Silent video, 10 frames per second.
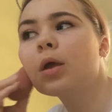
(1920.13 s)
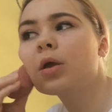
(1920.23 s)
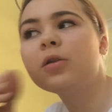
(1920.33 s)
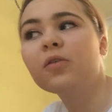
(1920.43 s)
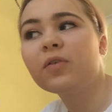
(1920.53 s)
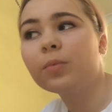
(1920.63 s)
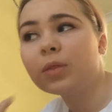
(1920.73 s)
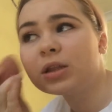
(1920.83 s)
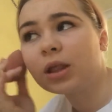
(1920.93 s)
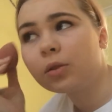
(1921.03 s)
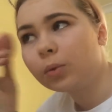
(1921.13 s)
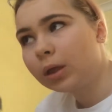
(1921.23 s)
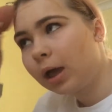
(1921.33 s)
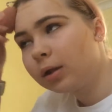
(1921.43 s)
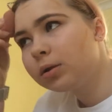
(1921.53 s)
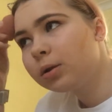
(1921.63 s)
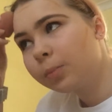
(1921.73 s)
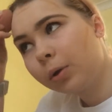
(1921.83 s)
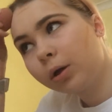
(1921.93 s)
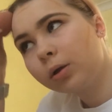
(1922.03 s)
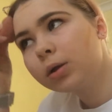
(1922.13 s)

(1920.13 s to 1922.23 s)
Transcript: could have filmed this at the weekend, but